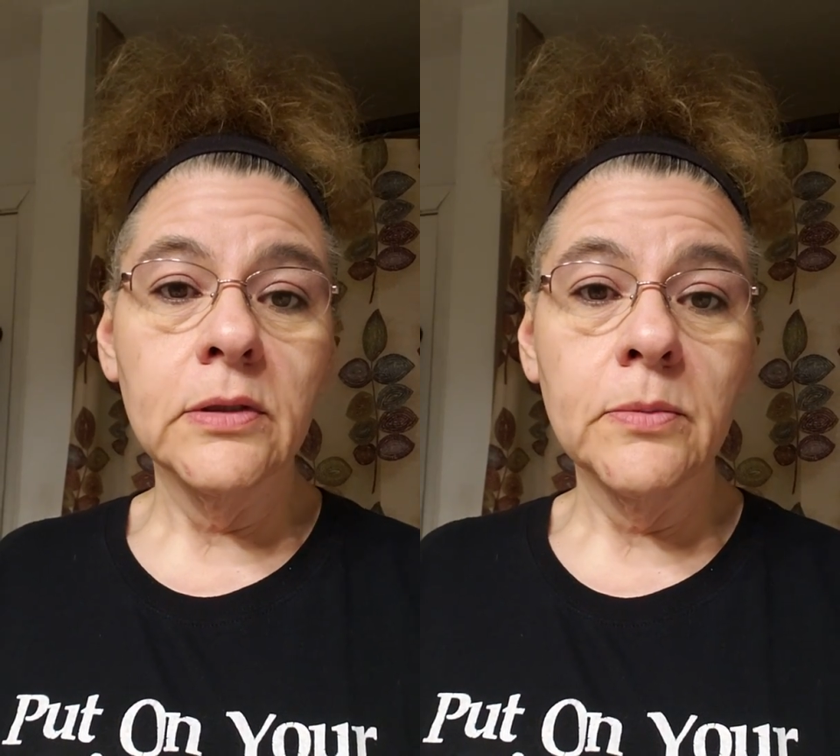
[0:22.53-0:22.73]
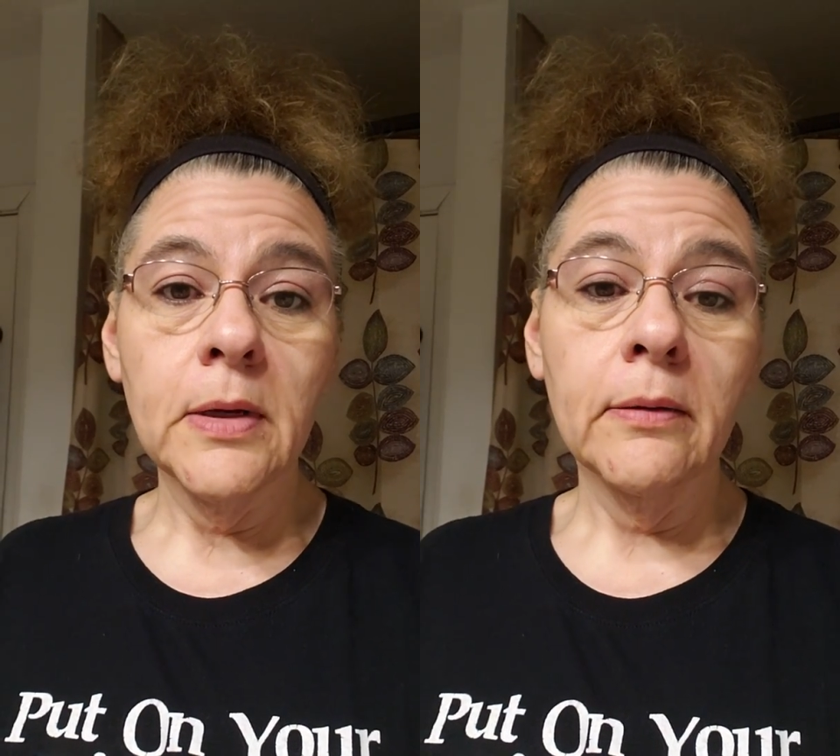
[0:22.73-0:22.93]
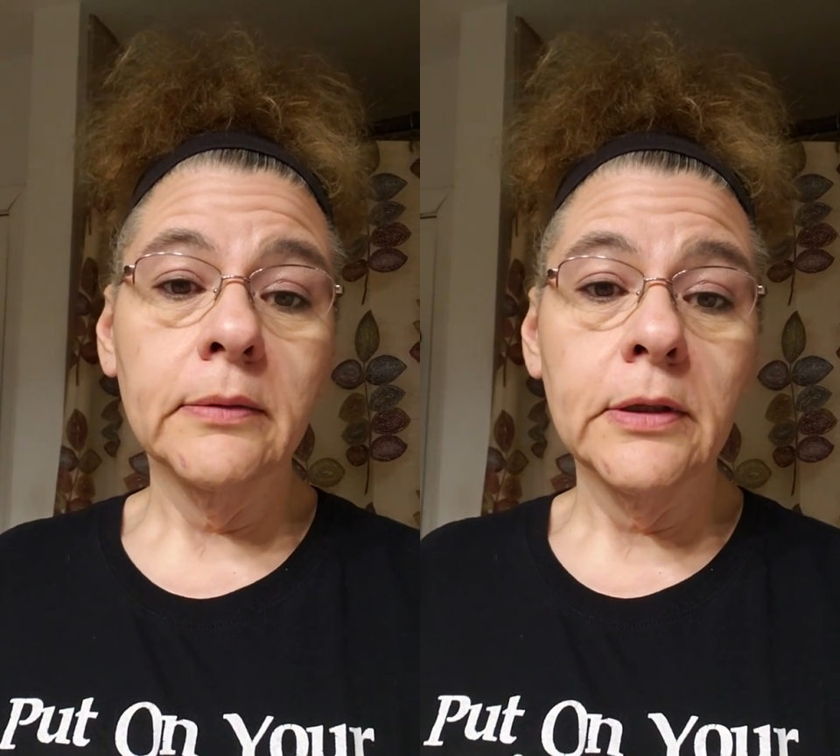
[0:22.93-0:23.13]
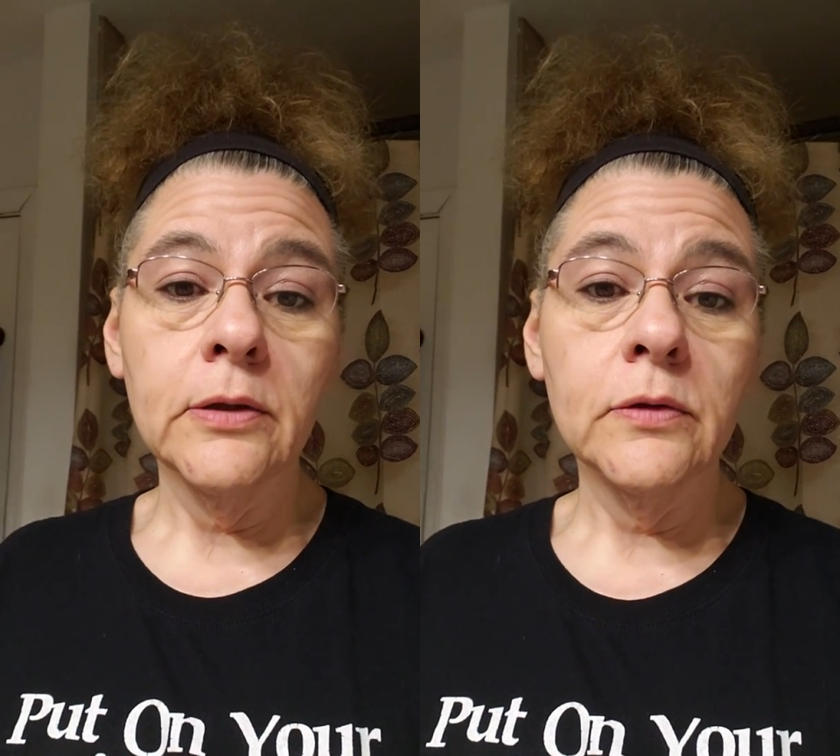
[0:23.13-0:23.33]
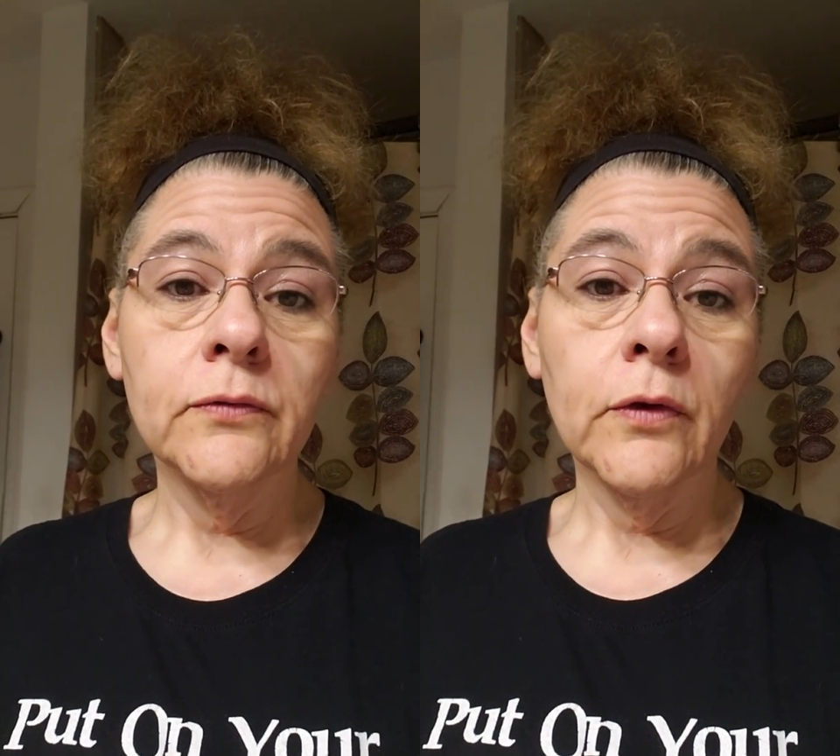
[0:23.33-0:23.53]
to be able to
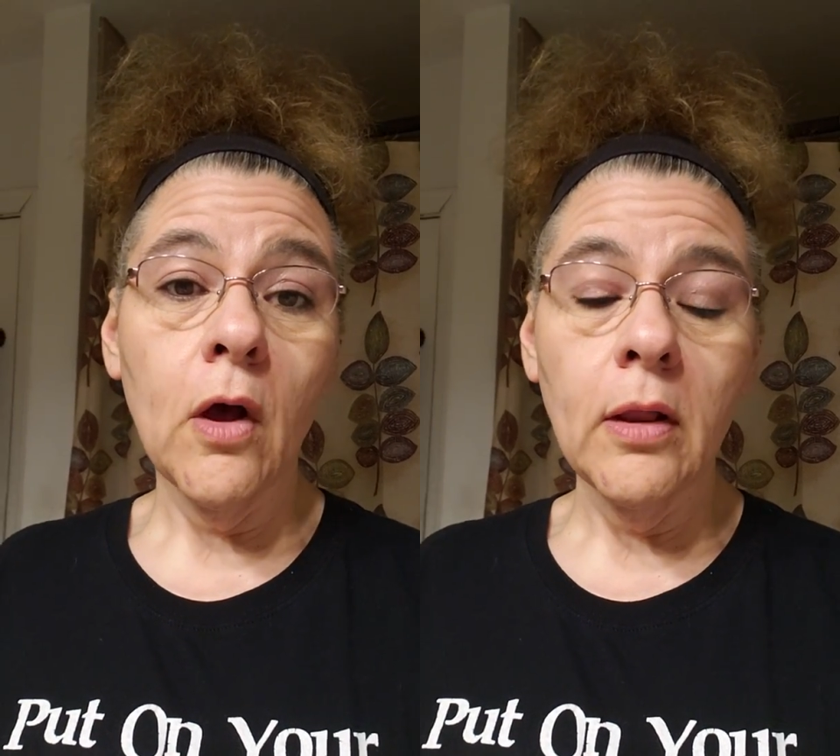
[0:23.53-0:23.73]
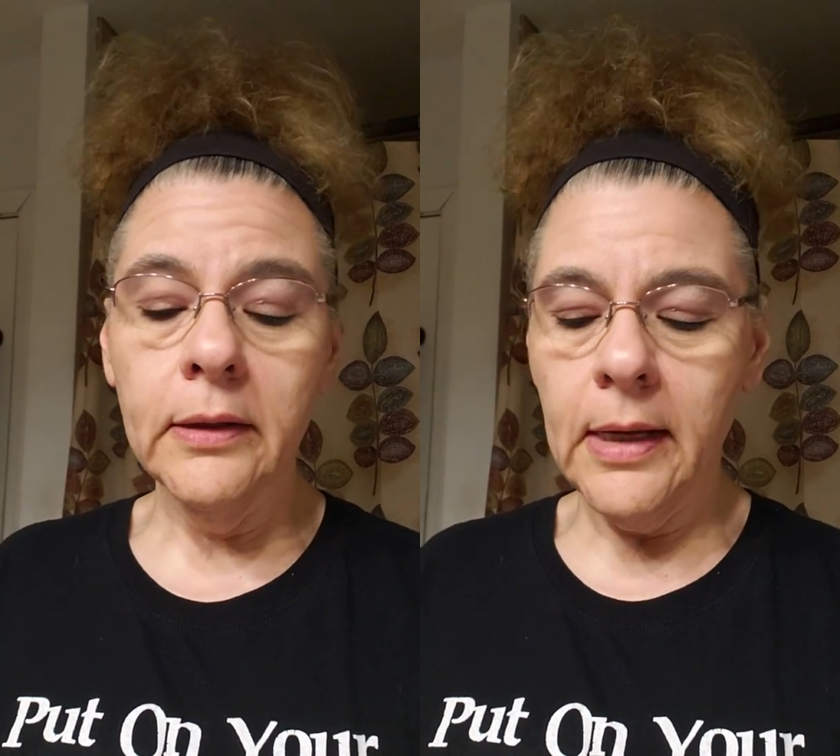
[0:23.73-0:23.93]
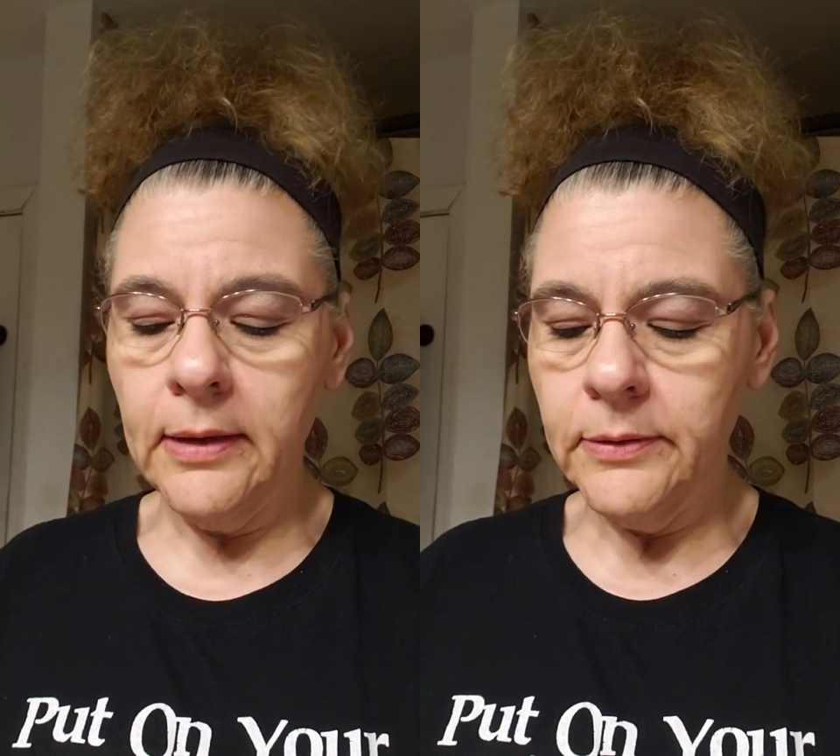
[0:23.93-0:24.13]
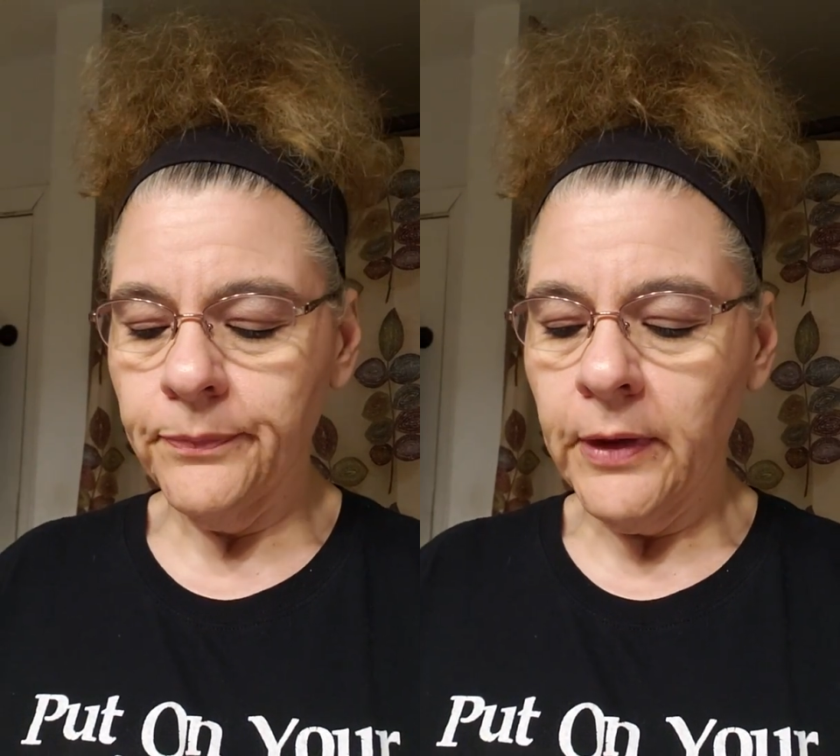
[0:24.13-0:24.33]
use for the holidays.